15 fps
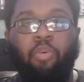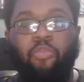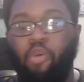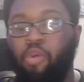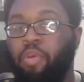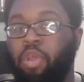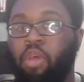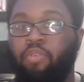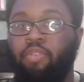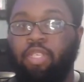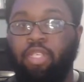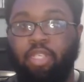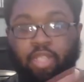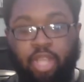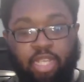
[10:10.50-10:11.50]
Before we go into
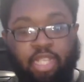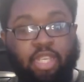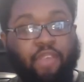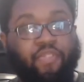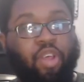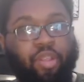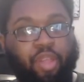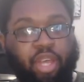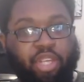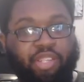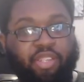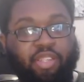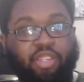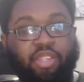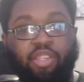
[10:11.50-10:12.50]
the next set of
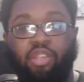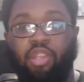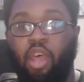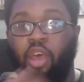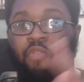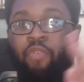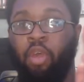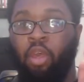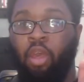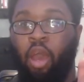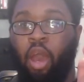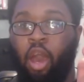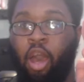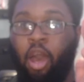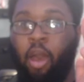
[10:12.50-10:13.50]
collections and stuff,
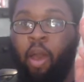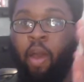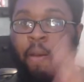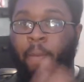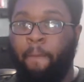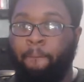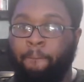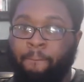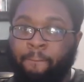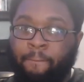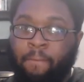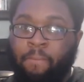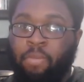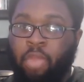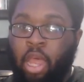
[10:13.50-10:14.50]
um,
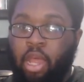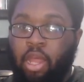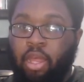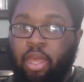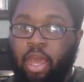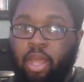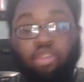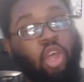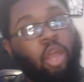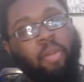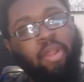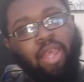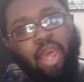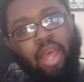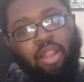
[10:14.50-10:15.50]
yeah, let's talk
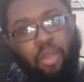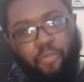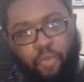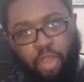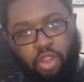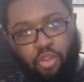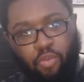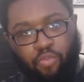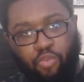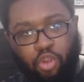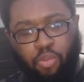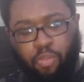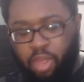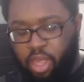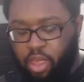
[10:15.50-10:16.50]
about the elephant in the
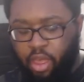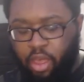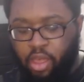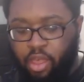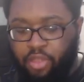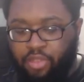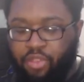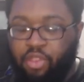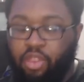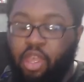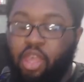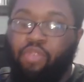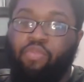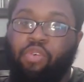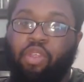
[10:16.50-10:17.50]
room because
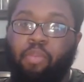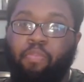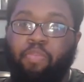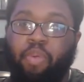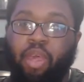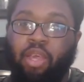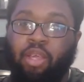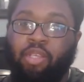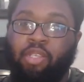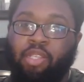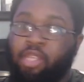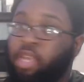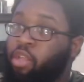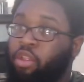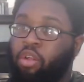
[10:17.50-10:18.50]
this was a big
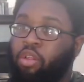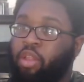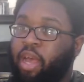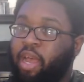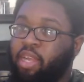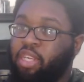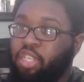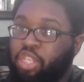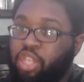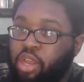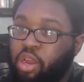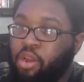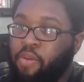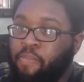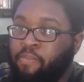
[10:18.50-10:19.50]
stickler last
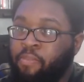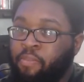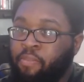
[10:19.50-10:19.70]
year.